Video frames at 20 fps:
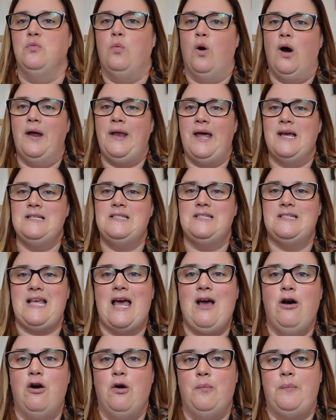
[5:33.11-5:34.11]
What had I
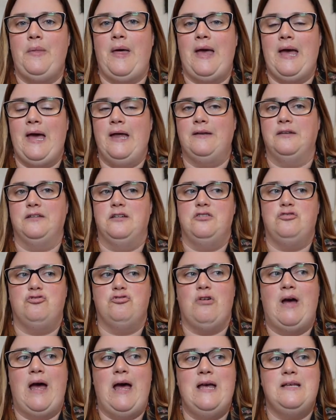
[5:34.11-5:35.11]
set up that I hadn't
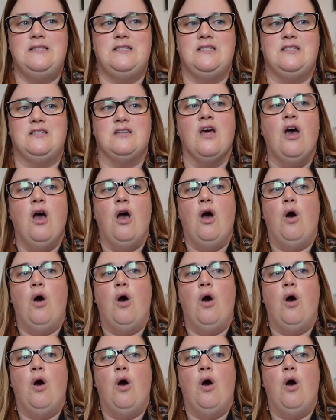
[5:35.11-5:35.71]
addressed?